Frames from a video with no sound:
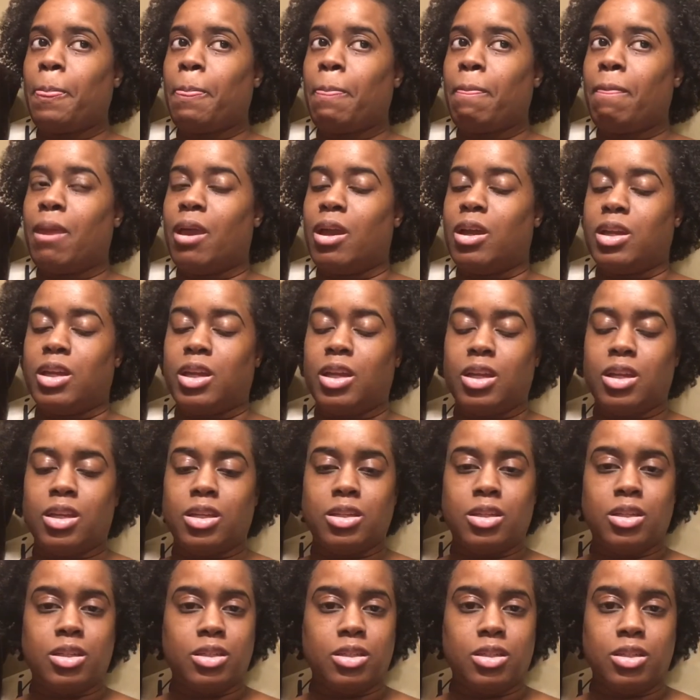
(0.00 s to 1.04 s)
Again,
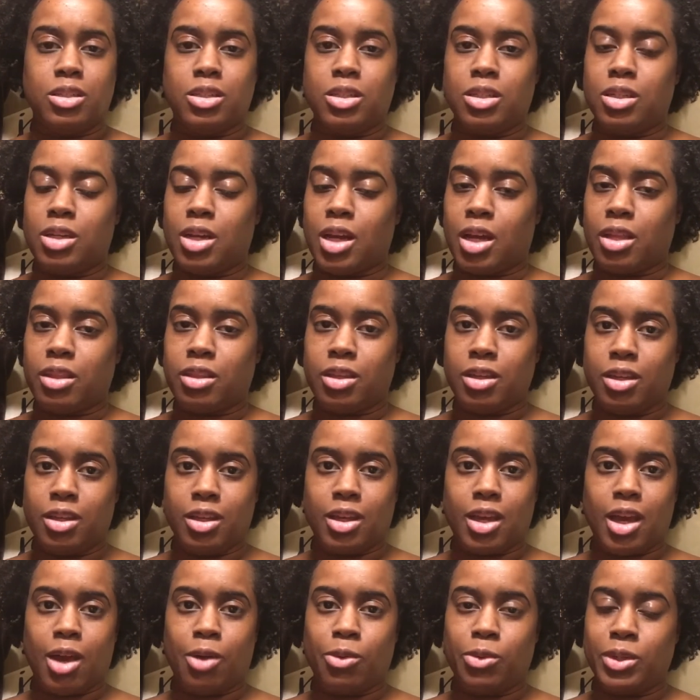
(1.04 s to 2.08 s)
did not think
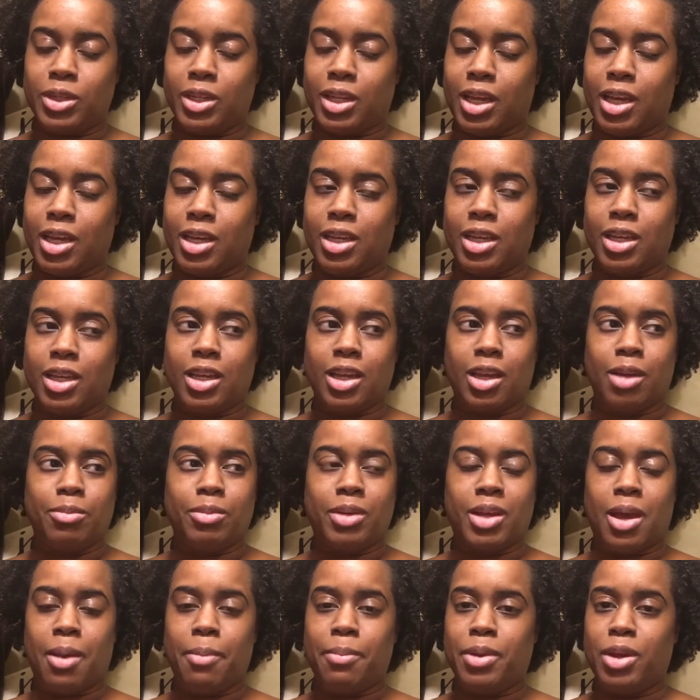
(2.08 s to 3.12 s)
I would like it. I'm
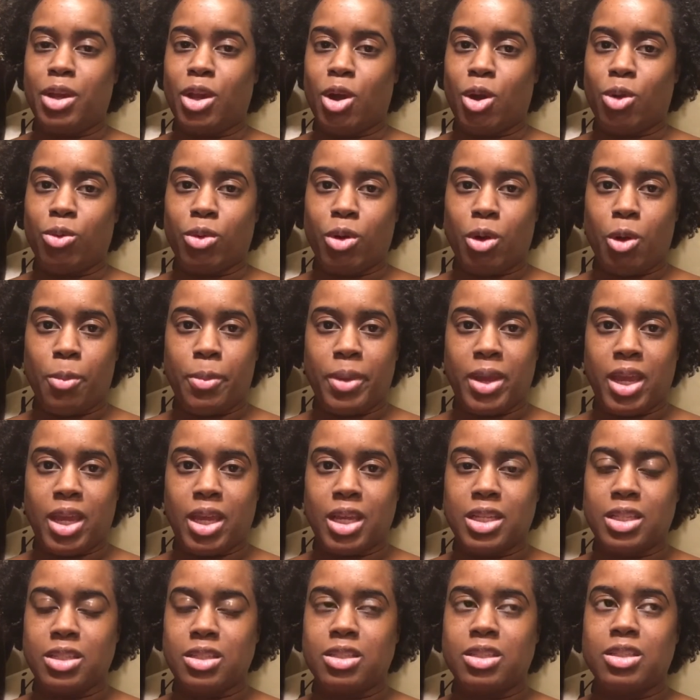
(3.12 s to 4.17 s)
not big on
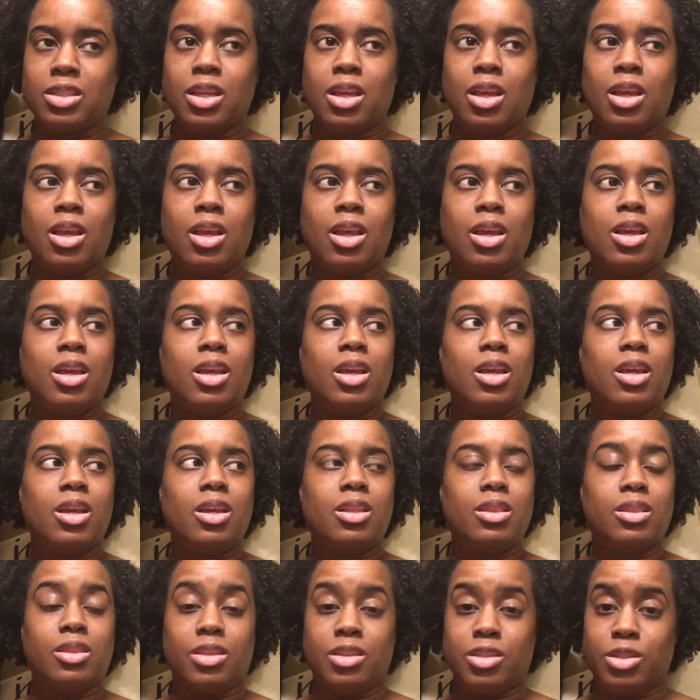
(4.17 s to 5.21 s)
romance.
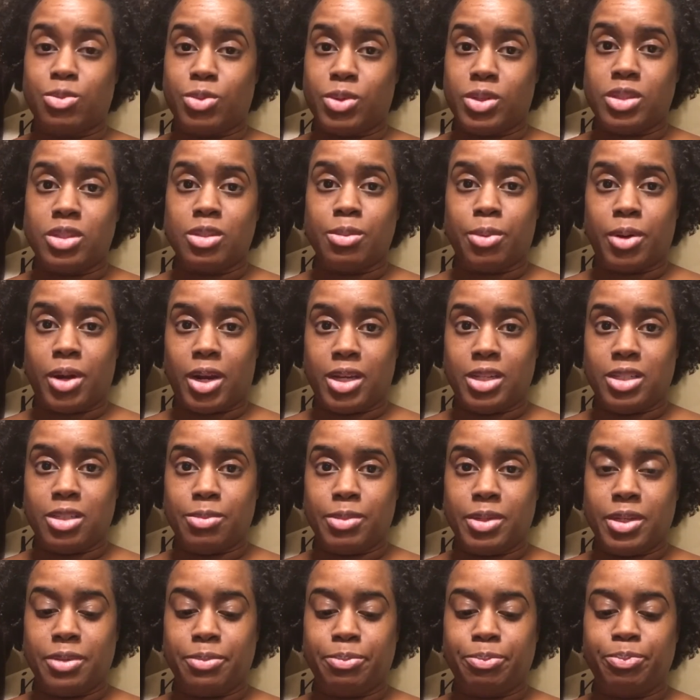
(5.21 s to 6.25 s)
This one surprised
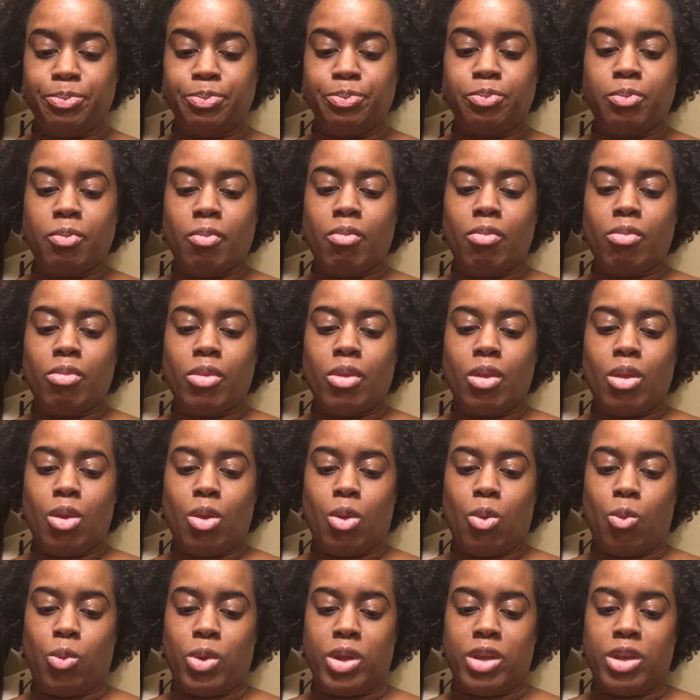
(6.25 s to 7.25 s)
me. We